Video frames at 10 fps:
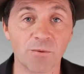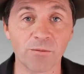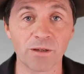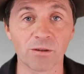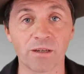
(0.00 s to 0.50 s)
what
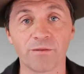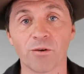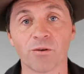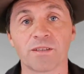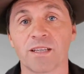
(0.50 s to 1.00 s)
we're looking
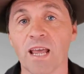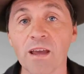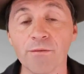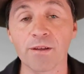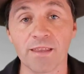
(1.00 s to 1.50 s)
for is that
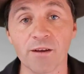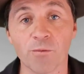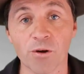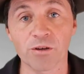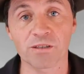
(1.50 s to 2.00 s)
everything
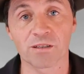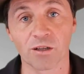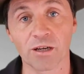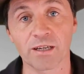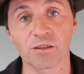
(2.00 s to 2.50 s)
works
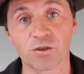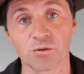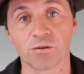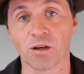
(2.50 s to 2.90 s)
like it should,